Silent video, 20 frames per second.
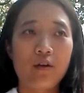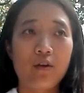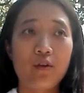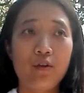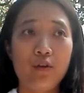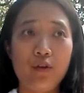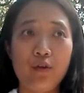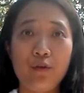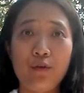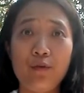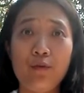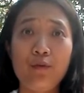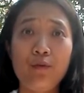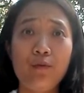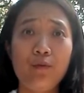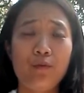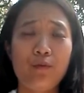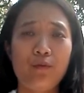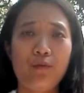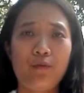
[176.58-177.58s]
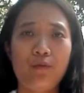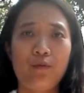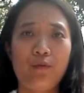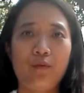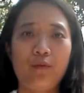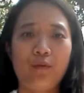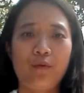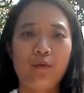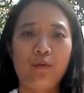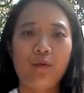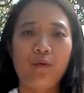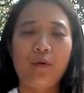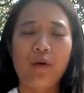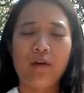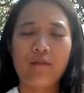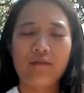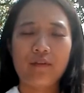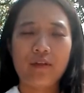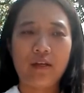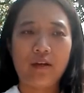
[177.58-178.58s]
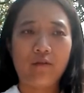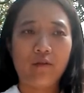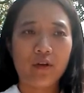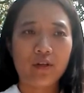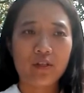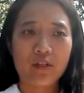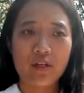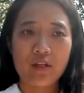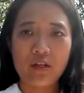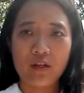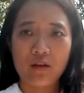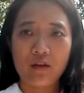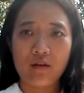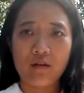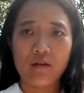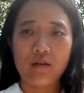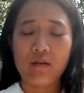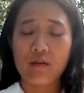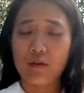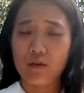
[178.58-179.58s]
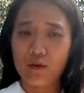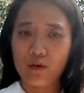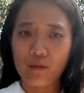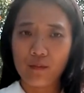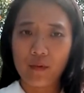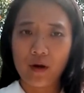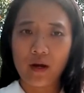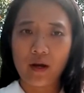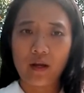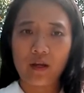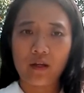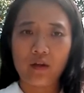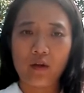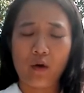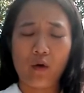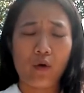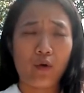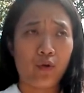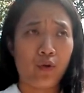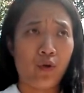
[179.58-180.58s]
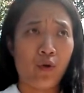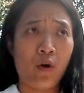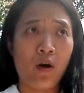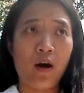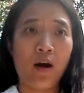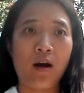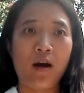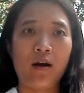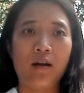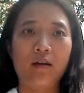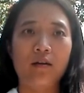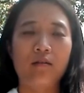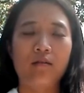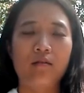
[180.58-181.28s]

you who have the question in your mind or your heart